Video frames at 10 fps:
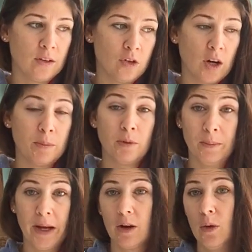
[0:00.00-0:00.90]
try to
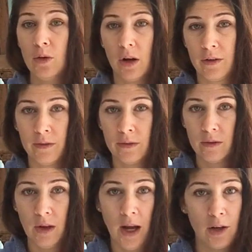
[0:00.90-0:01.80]
put my coat on.
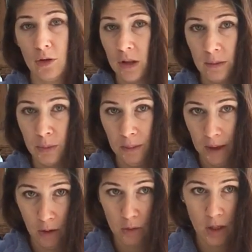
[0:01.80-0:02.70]
I couldn't put
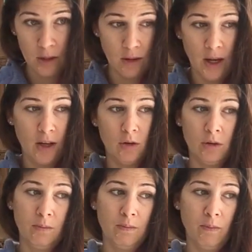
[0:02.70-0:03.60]
my coat on. I
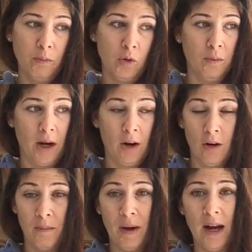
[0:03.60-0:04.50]
couldn't move my
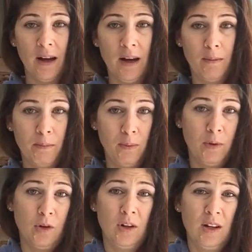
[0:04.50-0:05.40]
arm back. I
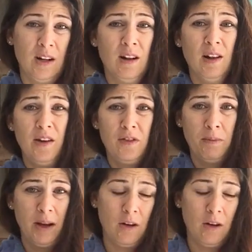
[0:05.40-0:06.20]
couldn't lift my